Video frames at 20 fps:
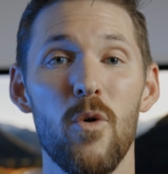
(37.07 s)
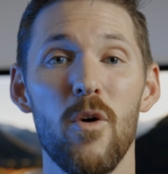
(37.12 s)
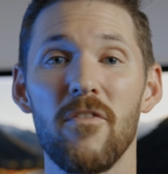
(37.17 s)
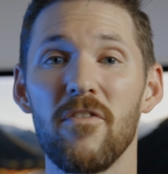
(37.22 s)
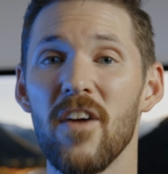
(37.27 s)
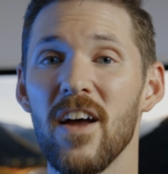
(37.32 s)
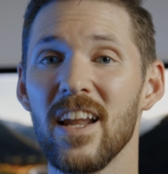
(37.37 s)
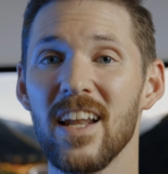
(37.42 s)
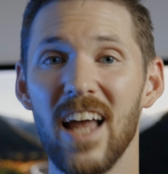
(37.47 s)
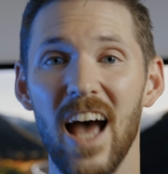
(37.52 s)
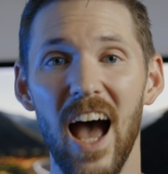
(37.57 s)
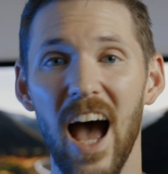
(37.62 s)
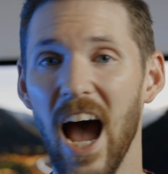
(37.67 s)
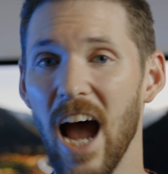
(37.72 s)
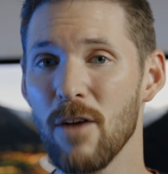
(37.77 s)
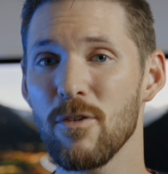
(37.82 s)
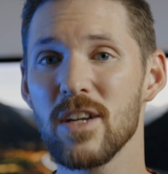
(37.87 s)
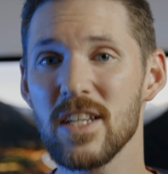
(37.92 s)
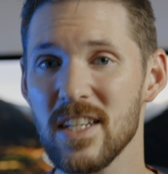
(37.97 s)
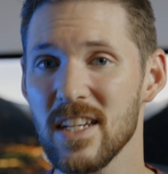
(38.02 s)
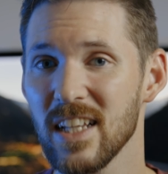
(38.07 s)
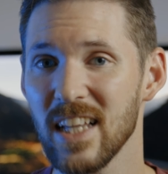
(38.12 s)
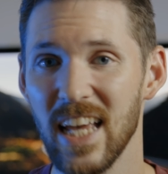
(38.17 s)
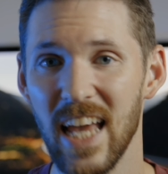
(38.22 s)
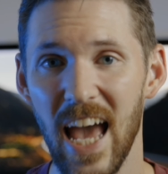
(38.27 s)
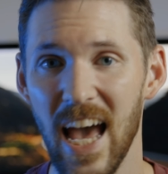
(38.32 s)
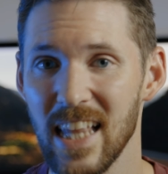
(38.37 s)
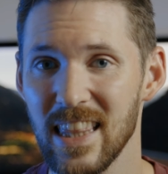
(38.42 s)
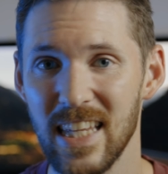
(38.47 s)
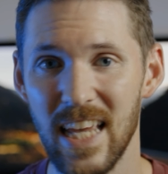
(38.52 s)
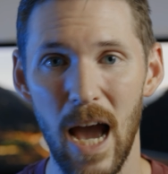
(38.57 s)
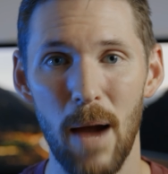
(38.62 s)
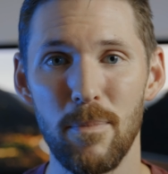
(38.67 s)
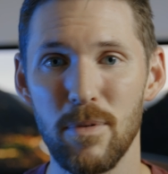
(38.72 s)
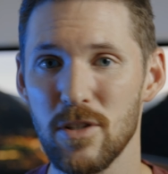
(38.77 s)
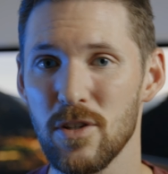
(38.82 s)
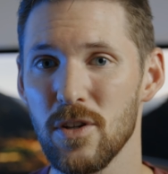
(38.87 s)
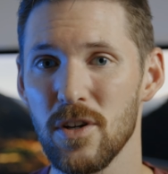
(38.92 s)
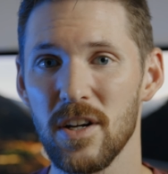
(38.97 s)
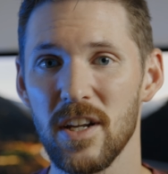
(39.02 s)
Well, friend, I recently had the
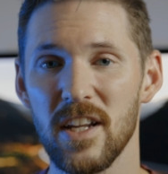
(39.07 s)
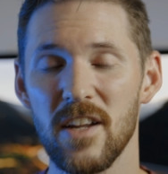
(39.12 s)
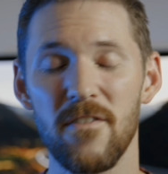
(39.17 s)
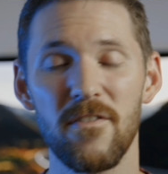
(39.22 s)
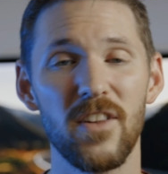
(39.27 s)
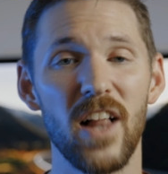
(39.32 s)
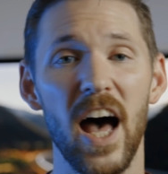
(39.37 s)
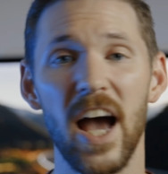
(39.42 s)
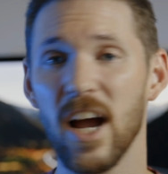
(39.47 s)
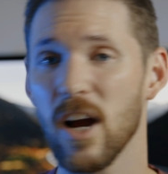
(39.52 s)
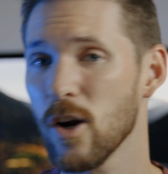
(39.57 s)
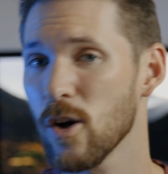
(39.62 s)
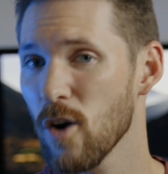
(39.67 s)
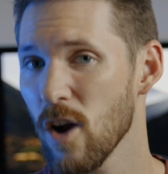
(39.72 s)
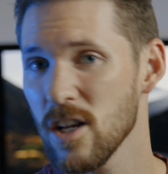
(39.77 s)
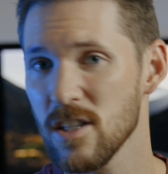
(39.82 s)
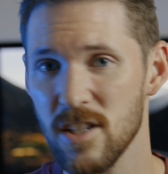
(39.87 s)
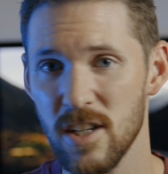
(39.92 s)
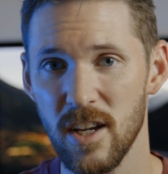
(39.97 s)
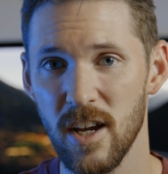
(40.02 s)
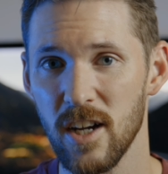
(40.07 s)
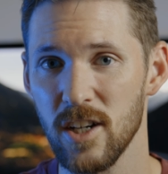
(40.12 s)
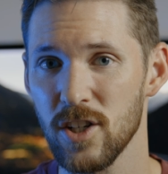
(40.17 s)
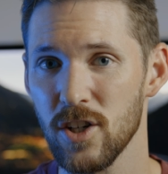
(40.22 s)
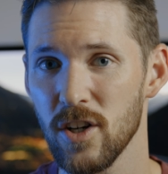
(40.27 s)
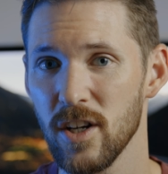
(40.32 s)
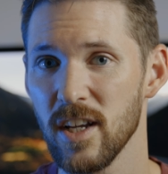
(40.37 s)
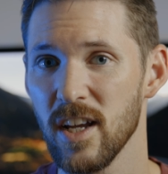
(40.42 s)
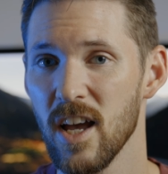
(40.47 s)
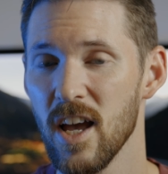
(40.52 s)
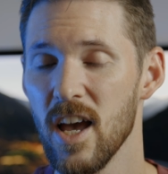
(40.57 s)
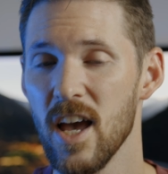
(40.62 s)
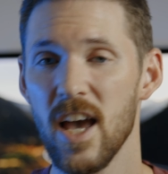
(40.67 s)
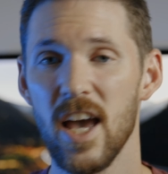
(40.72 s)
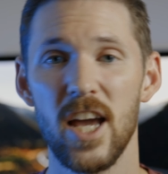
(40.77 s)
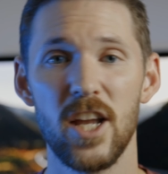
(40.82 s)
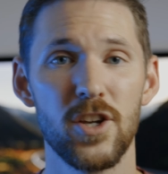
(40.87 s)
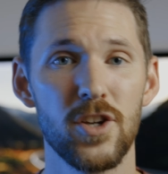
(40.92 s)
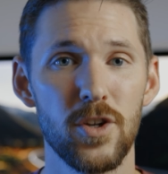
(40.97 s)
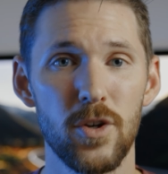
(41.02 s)
opportunity to fly across the country
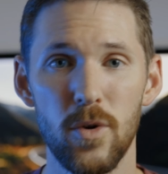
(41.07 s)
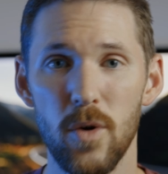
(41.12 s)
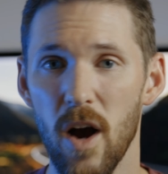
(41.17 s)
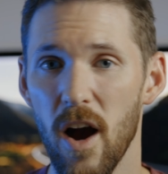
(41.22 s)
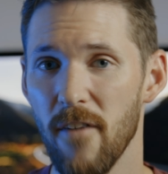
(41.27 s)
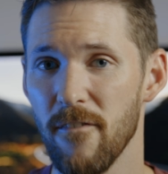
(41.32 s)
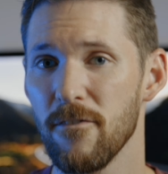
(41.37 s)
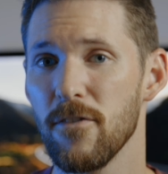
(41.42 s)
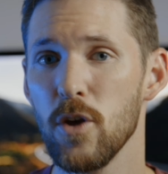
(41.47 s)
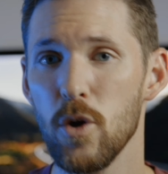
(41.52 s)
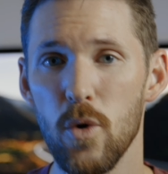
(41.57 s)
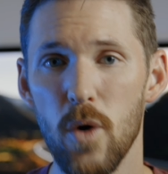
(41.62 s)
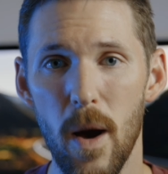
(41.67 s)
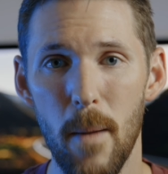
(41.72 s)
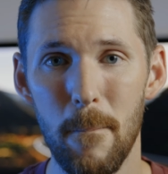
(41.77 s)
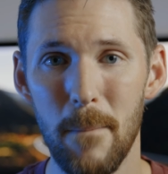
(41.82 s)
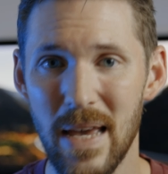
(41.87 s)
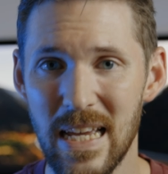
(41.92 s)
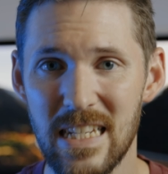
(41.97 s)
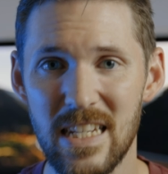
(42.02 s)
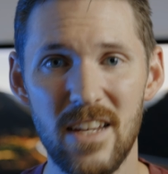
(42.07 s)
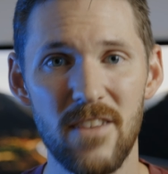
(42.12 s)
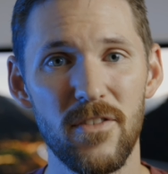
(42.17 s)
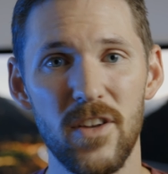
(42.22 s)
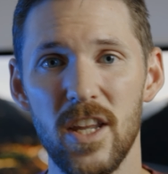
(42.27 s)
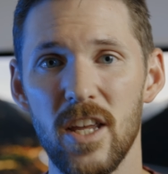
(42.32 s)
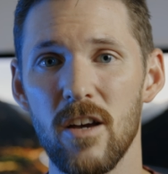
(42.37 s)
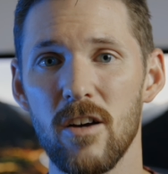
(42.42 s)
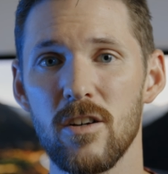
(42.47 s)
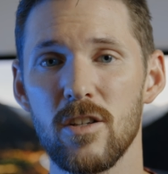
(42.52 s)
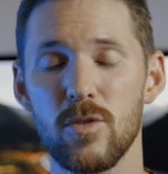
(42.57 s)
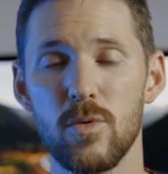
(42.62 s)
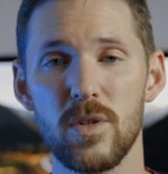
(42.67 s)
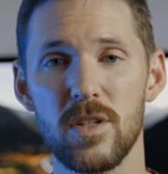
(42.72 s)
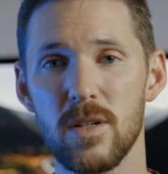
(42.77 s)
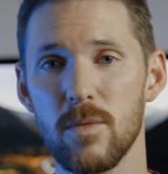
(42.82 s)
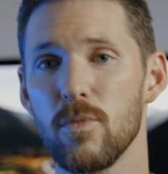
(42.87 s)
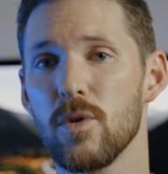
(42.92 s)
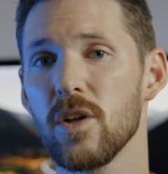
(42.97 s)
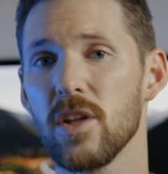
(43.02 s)
and shoot a few amazing videos with
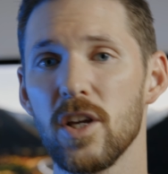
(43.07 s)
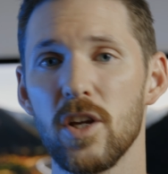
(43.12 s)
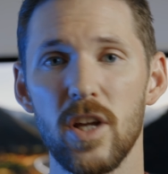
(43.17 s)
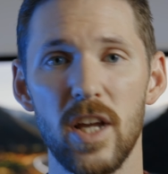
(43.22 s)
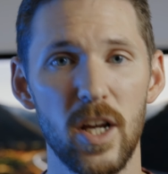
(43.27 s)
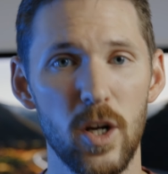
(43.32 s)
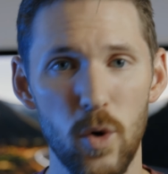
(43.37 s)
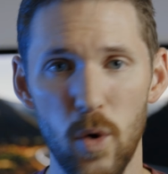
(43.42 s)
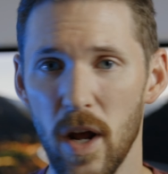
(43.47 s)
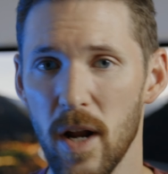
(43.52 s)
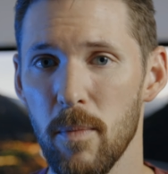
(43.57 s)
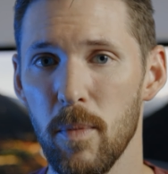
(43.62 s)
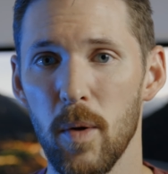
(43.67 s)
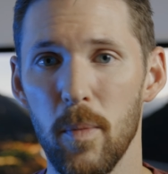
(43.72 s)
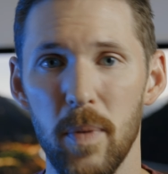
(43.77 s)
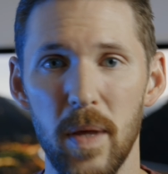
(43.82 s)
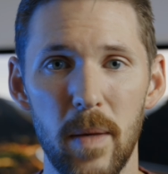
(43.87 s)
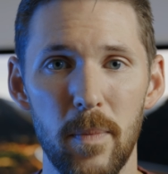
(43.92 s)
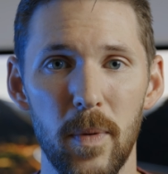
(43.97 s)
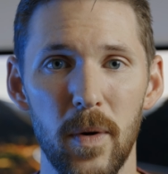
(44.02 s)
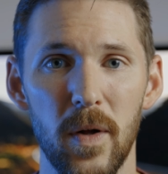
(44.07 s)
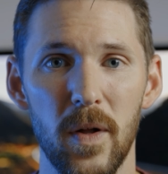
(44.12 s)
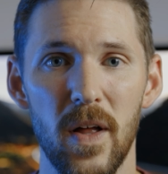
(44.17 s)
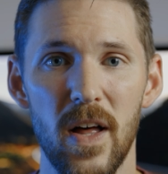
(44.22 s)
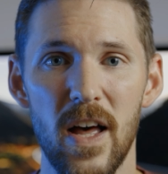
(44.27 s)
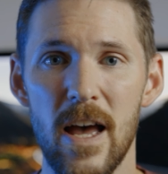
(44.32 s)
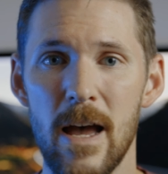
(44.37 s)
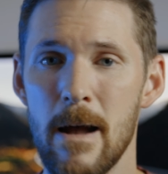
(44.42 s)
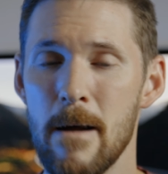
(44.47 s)
some really incredible people.